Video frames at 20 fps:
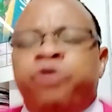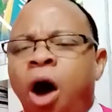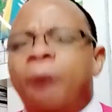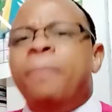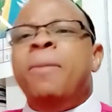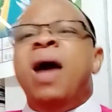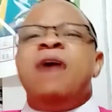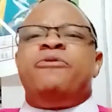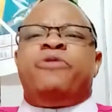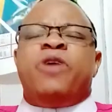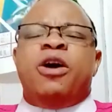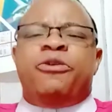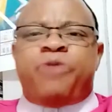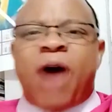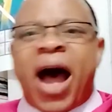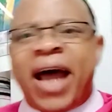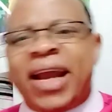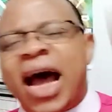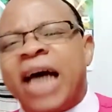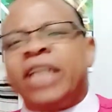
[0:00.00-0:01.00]
from every
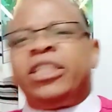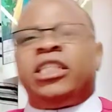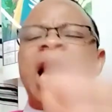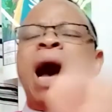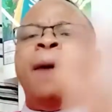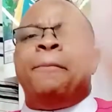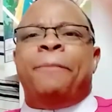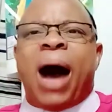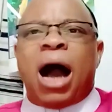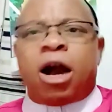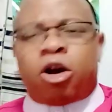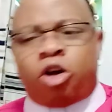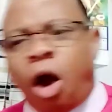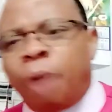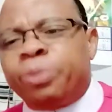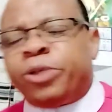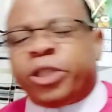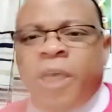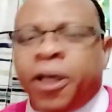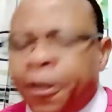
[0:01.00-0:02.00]
financial
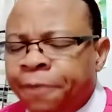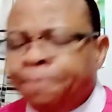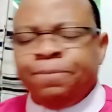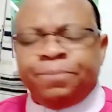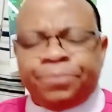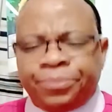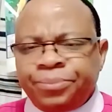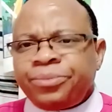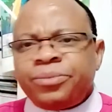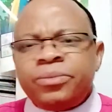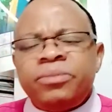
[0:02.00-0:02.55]
bankruptcy.